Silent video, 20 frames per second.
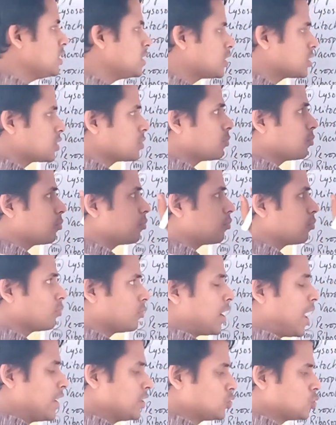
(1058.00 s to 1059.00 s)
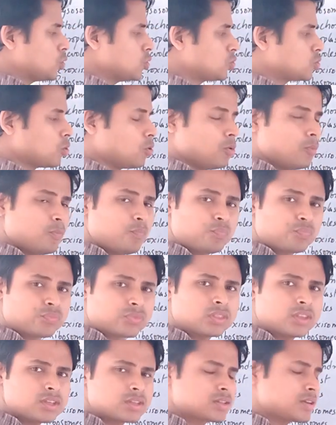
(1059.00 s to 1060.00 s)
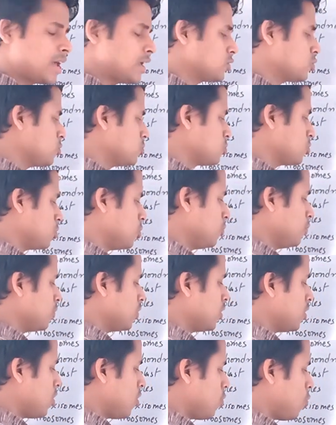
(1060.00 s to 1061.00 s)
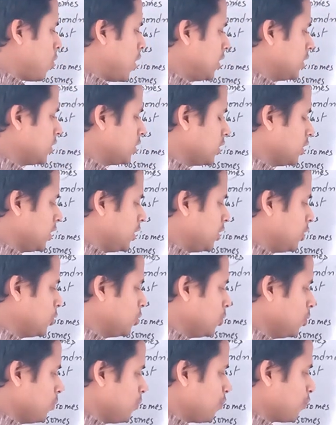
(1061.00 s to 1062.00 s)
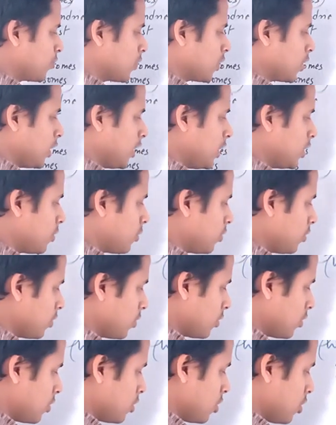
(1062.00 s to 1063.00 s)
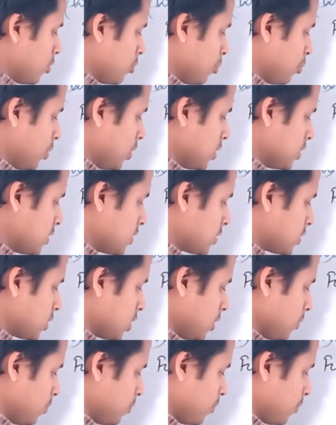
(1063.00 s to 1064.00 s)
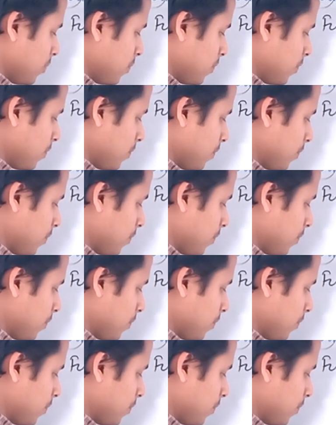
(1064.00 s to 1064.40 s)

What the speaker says: This lysosome, what it do? It burst up